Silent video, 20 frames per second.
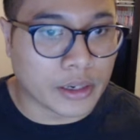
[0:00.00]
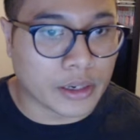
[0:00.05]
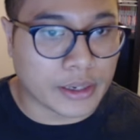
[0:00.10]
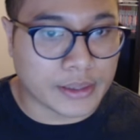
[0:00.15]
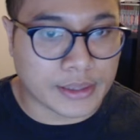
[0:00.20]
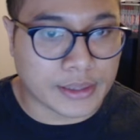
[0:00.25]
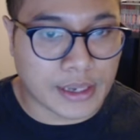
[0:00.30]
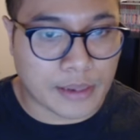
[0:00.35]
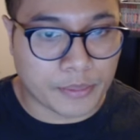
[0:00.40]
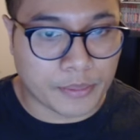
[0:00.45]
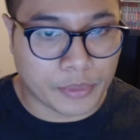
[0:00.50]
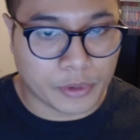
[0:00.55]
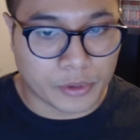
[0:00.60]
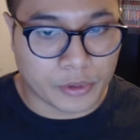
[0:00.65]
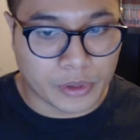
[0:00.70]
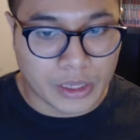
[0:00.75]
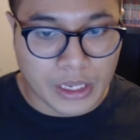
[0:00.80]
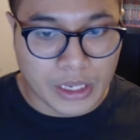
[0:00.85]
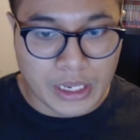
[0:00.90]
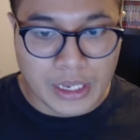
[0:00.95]
example.
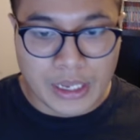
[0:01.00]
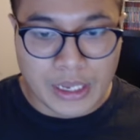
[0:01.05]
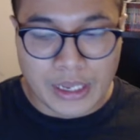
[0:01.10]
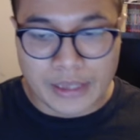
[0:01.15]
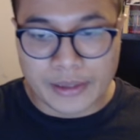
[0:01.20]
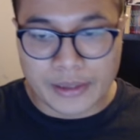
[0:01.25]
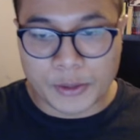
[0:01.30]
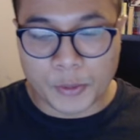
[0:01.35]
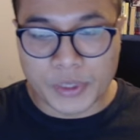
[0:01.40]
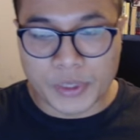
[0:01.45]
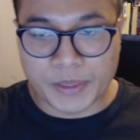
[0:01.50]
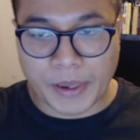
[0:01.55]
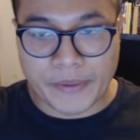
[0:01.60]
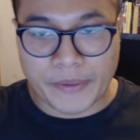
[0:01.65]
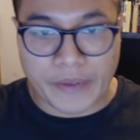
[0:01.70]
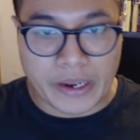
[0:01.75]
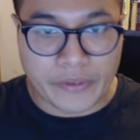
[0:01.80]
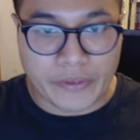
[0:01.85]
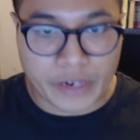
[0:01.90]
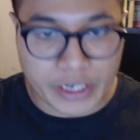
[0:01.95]
This one's my
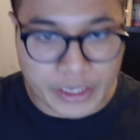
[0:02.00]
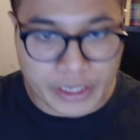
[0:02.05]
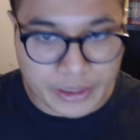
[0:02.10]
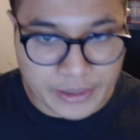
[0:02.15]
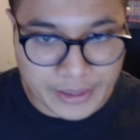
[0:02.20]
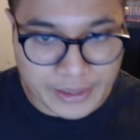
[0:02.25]
favorite.